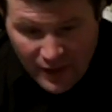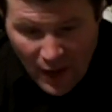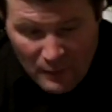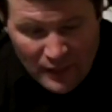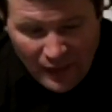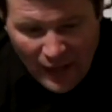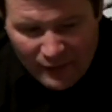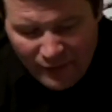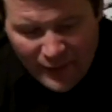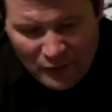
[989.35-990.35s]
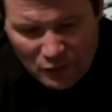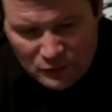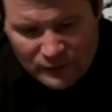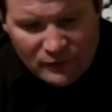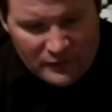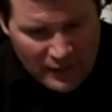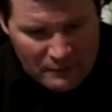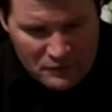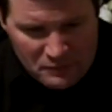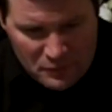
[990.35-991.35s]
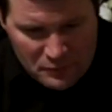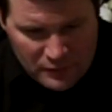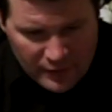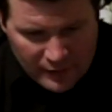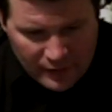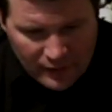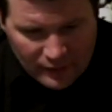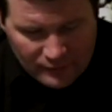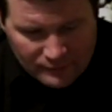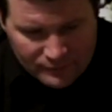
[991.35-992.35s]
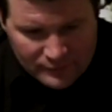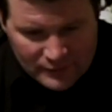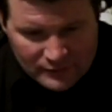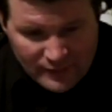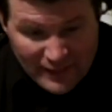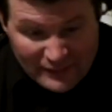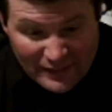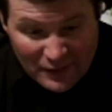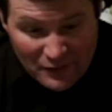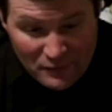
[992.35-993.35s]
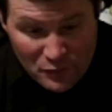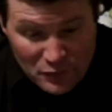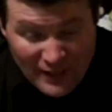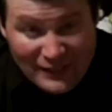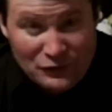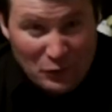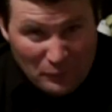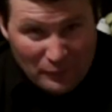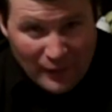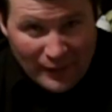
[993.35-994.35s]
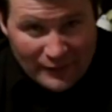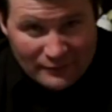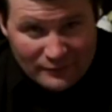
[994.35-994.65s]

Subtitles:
I mean, I like all different types of music. I can tell you the music I don't like.